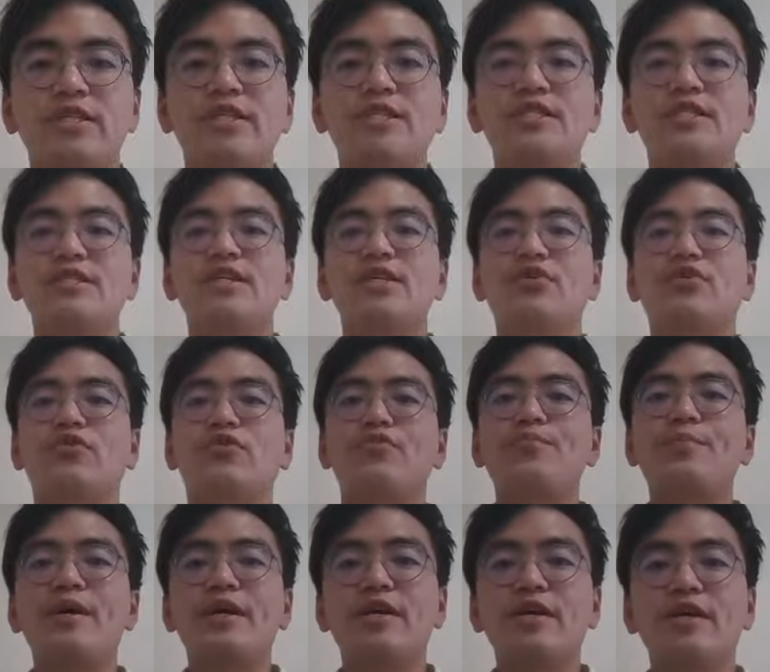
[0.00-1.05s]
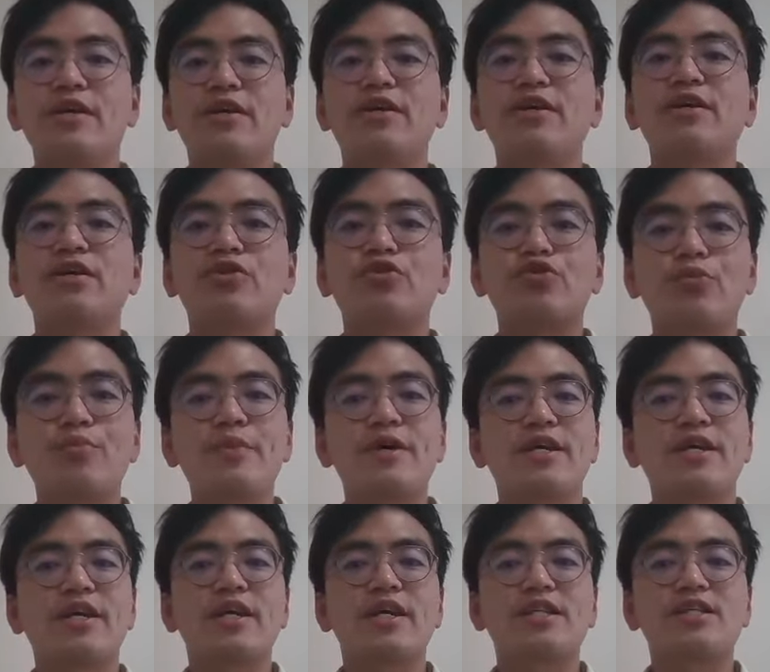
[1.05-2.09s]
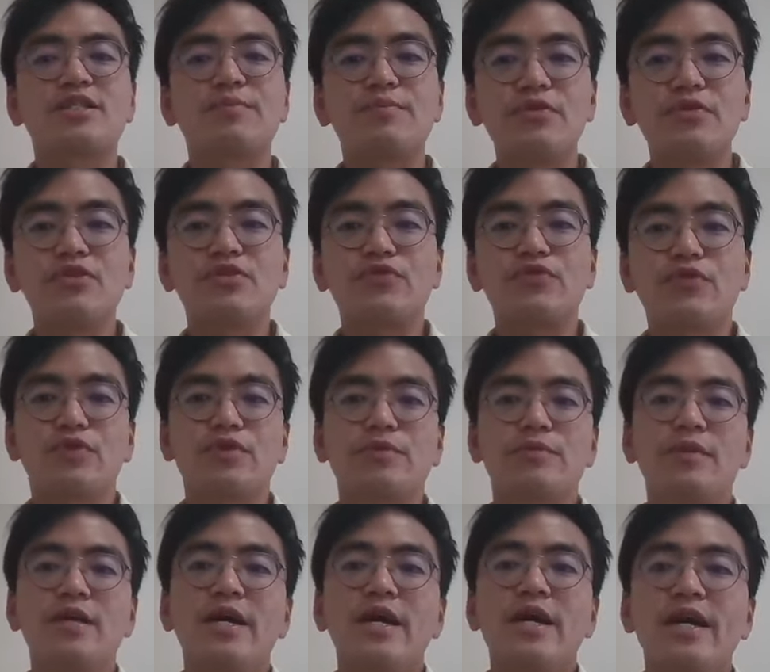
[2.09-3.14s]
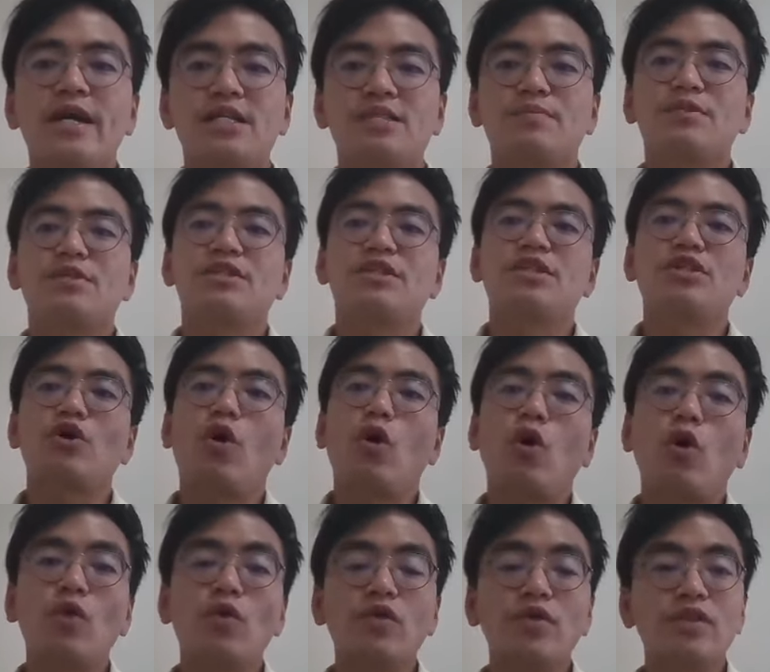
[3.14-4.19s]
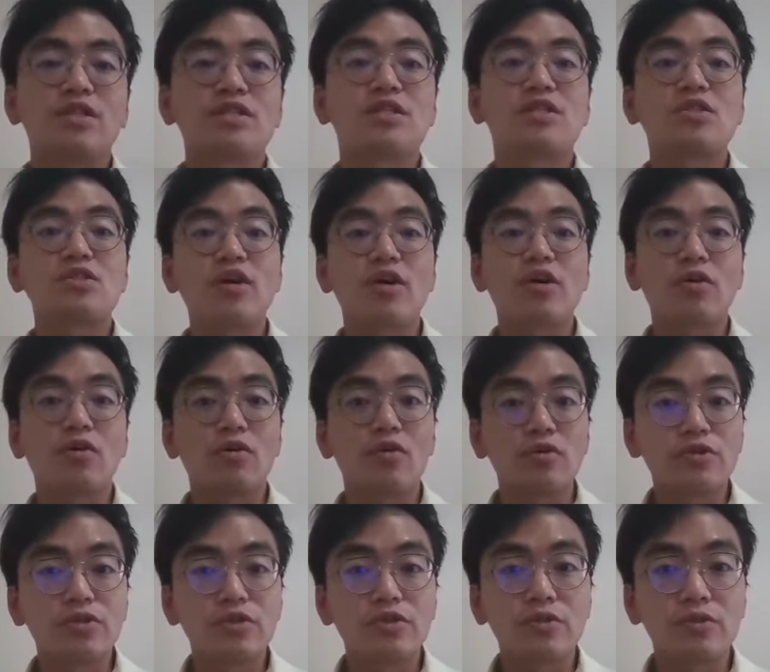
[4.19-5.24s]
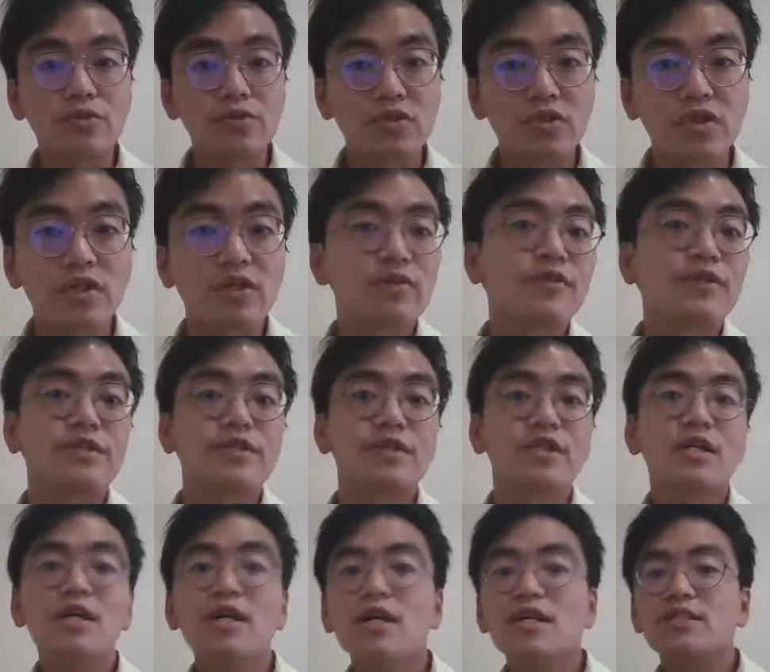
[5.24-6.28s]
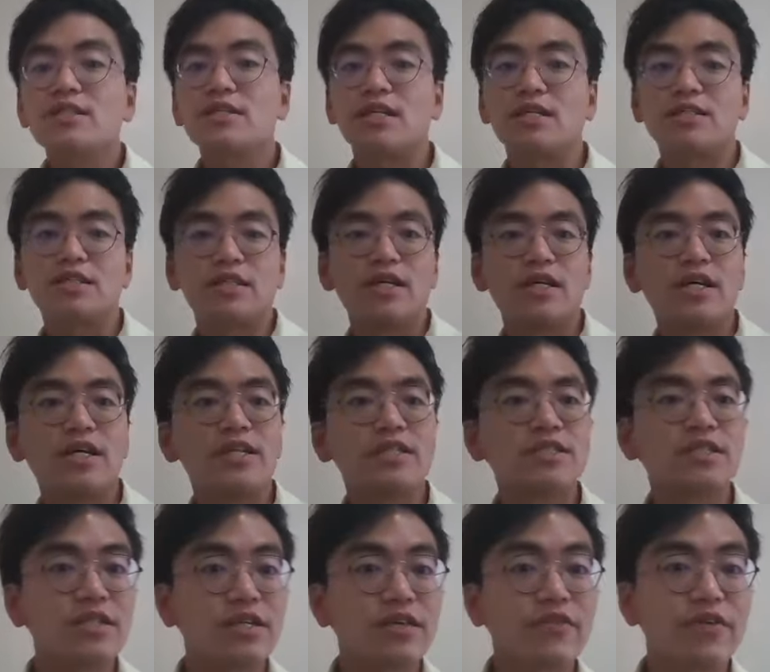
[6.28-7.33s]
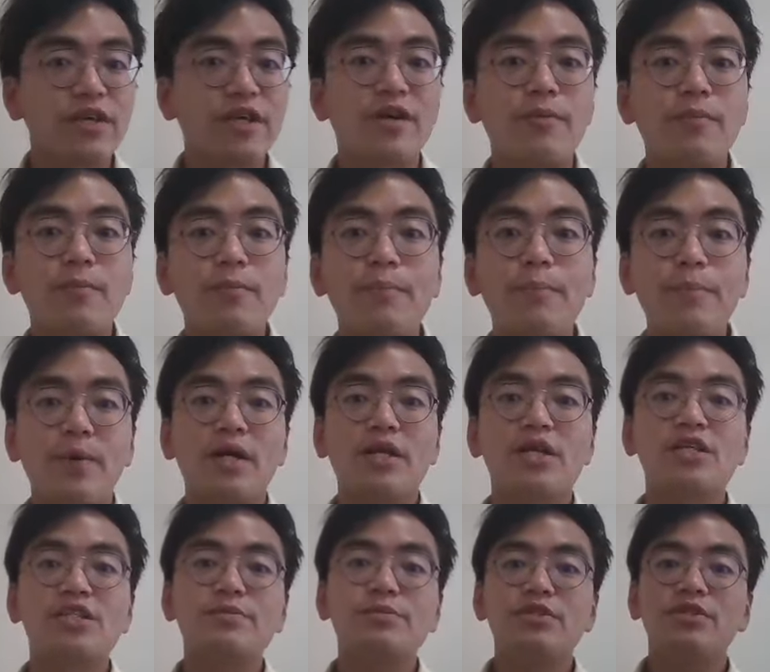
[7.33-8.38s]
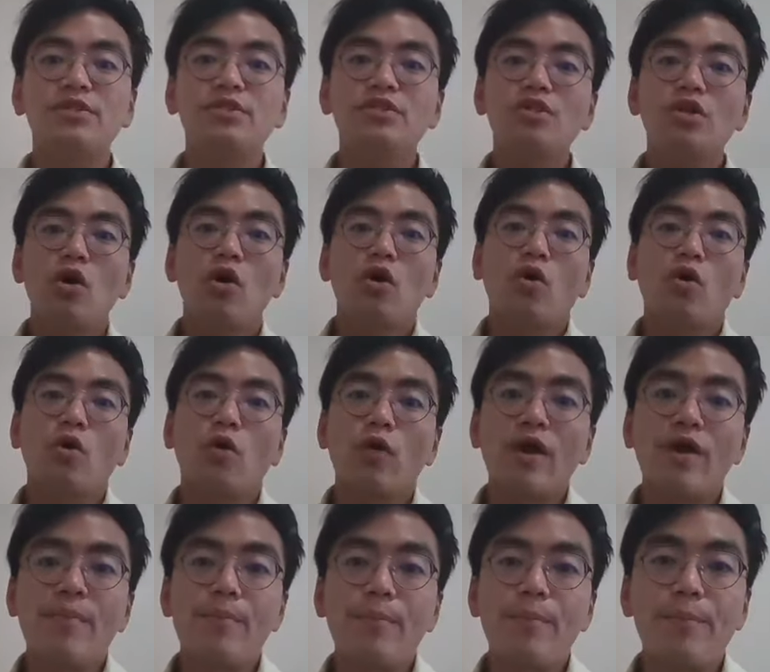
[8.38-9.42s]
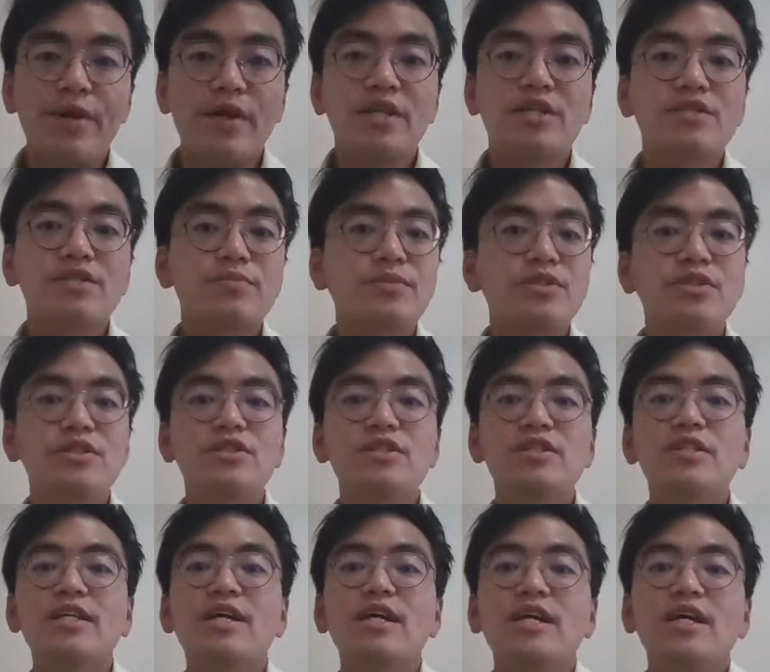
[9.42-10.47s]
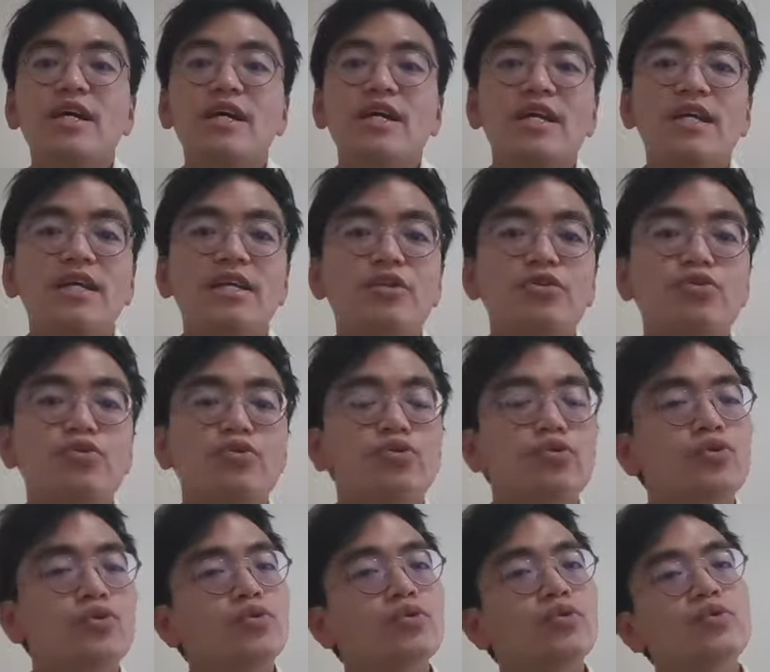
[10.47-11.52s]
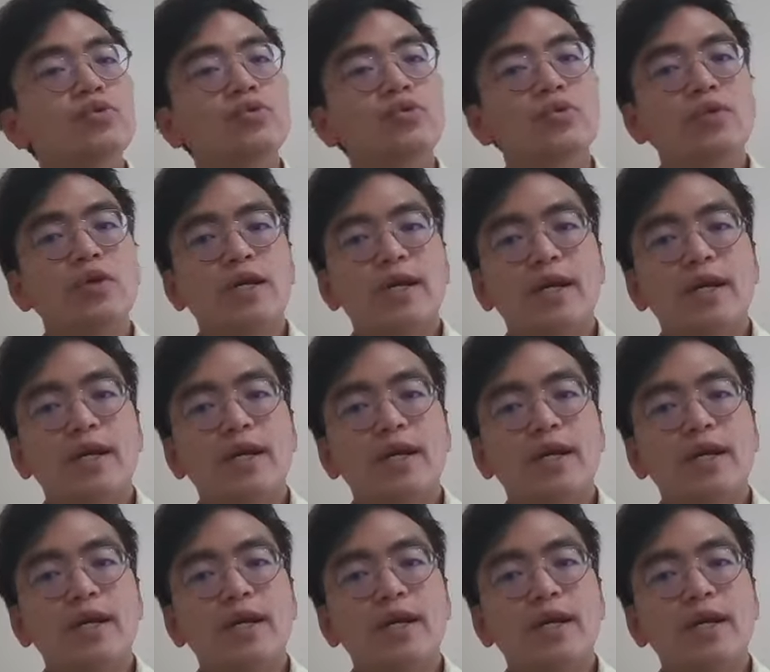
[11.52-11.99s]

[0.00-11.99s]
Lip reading: instead of making it a traumatic experience for them, especially on the psychological side of it, such as giving up punishment or embarrassment, lead to